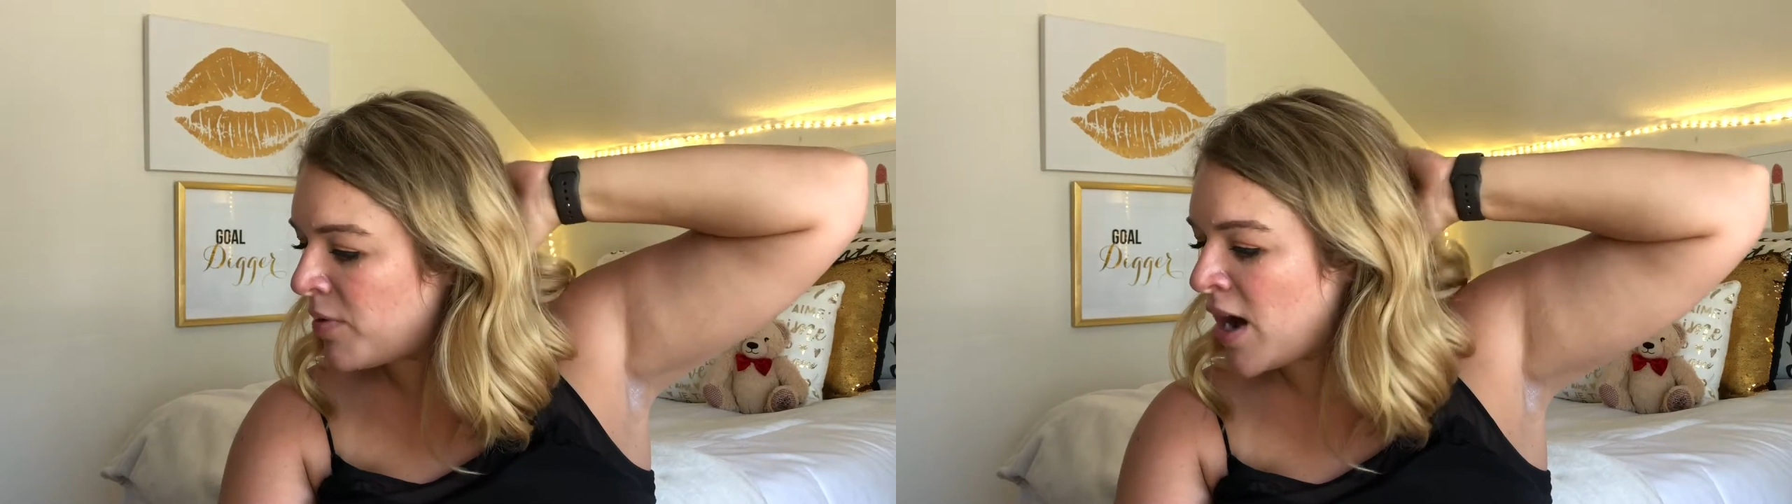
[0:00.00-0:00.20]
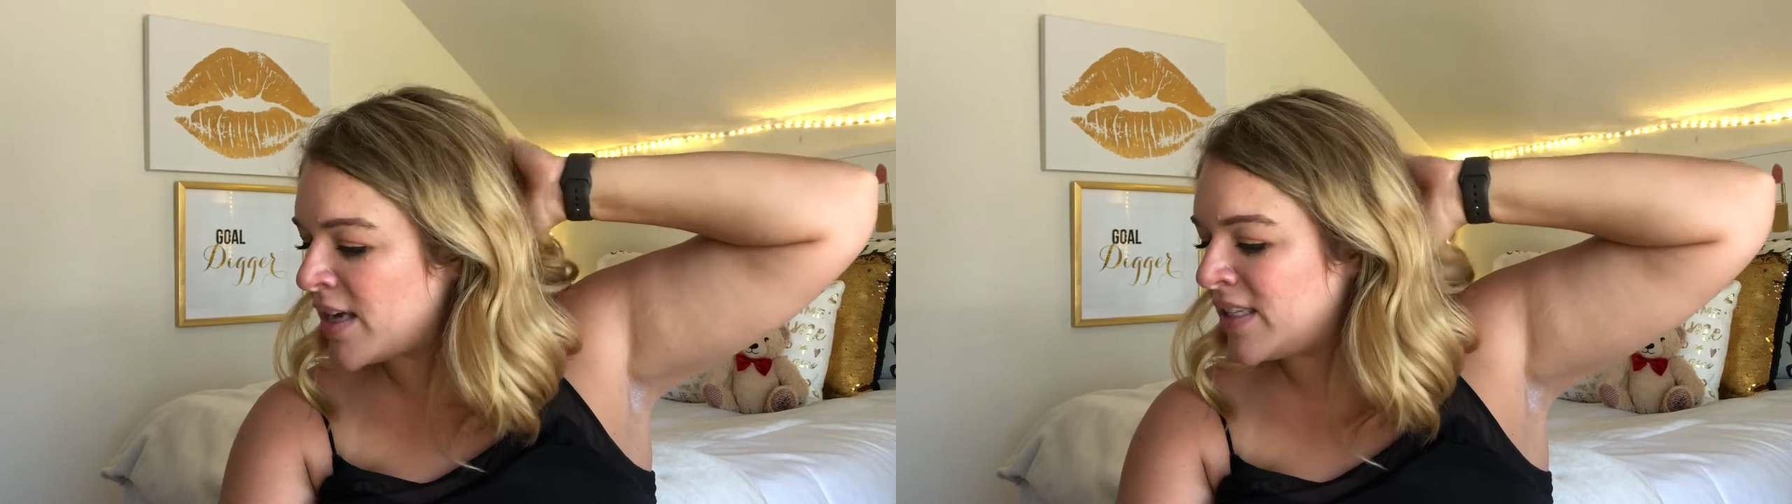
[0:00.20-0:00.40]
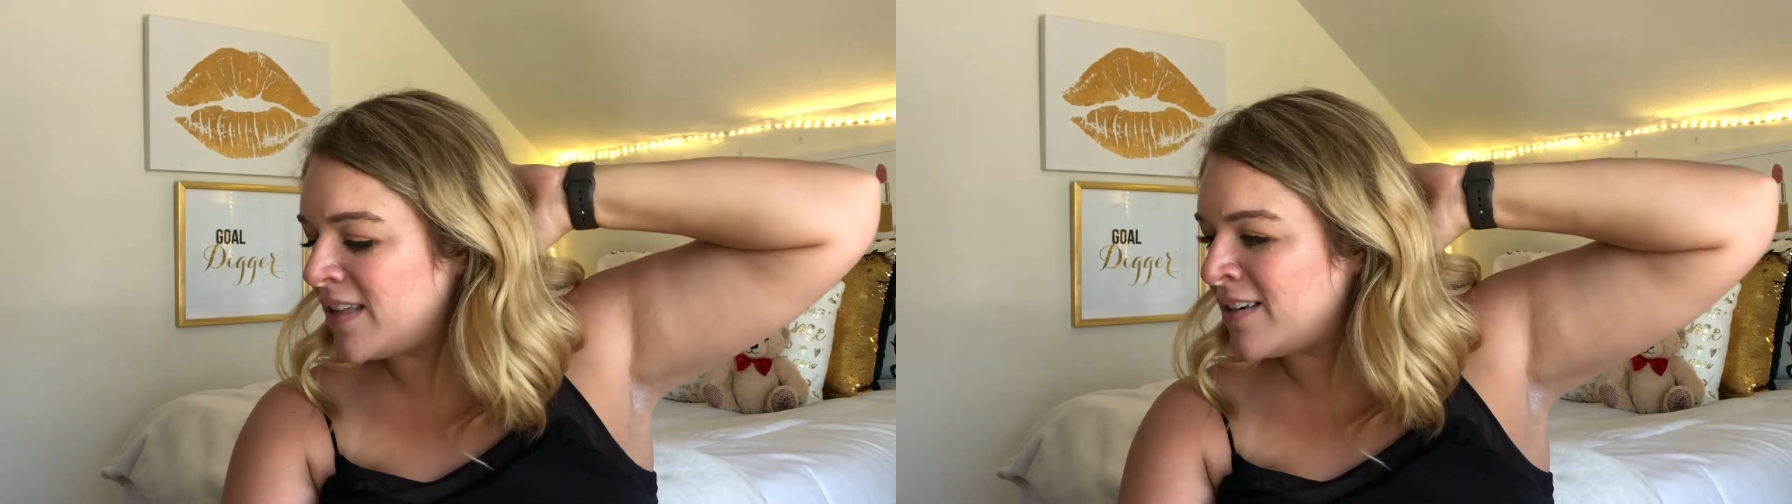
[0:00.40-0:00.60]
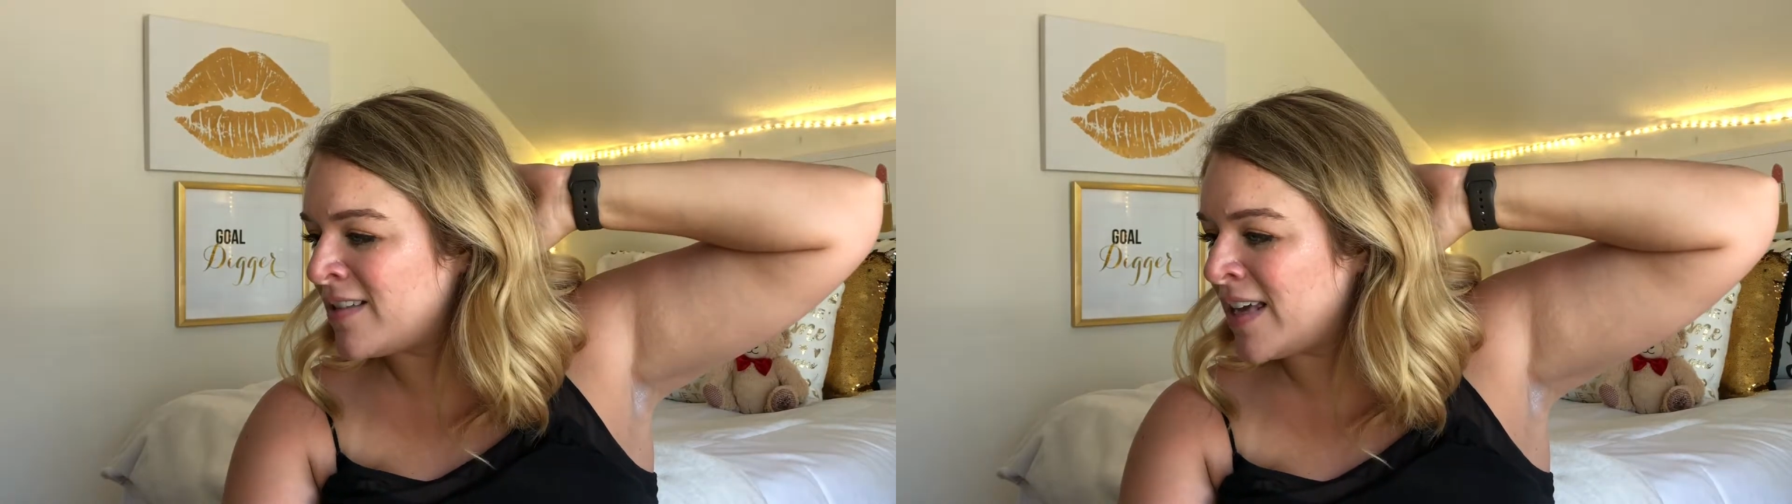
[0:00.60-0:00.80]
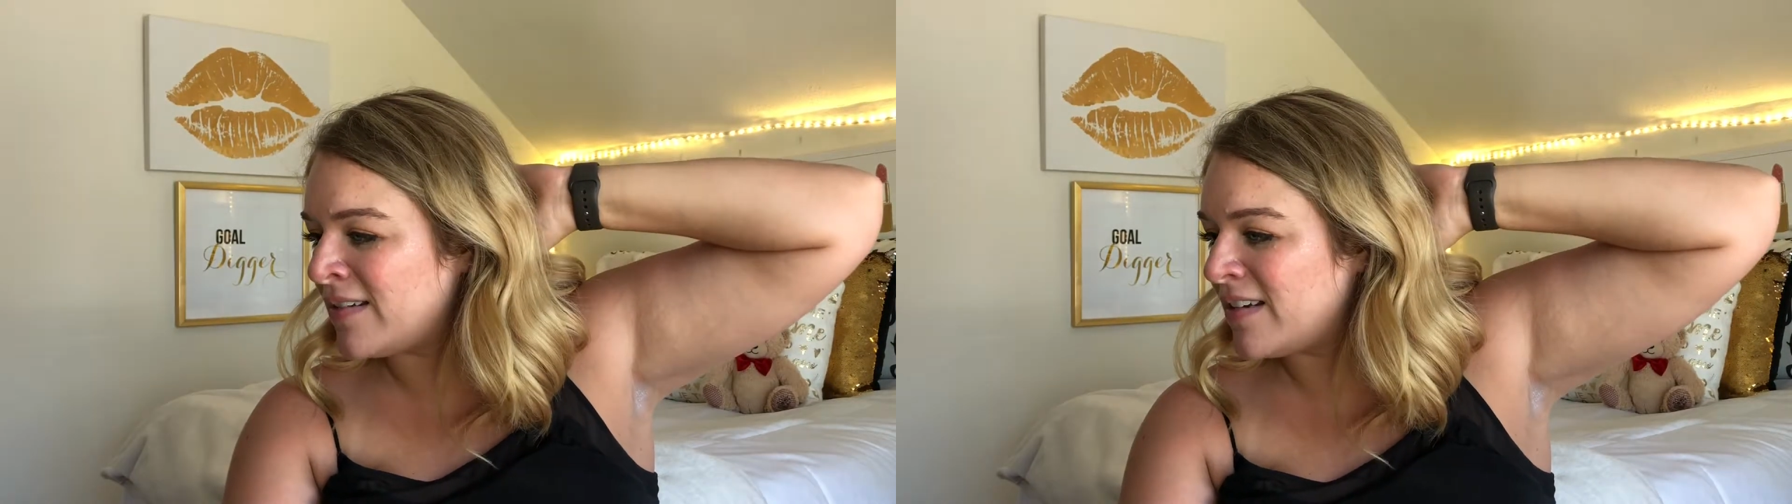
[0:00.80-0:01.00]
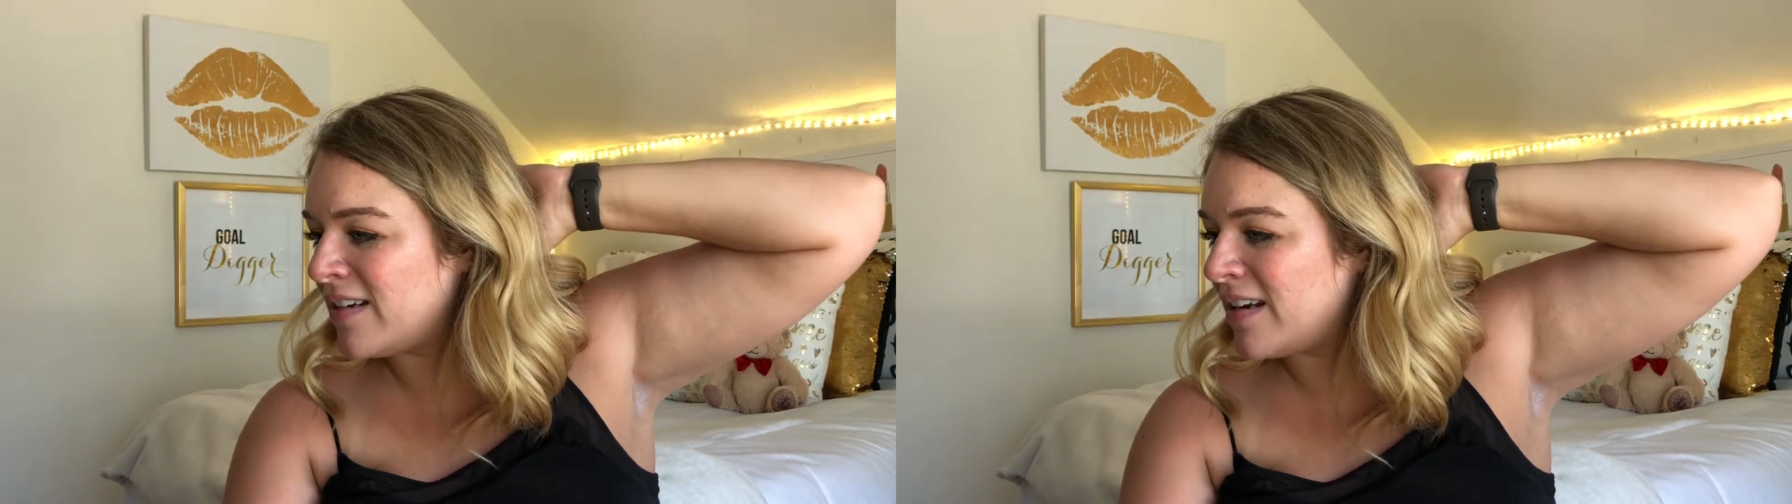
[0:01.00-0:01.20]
of products in there that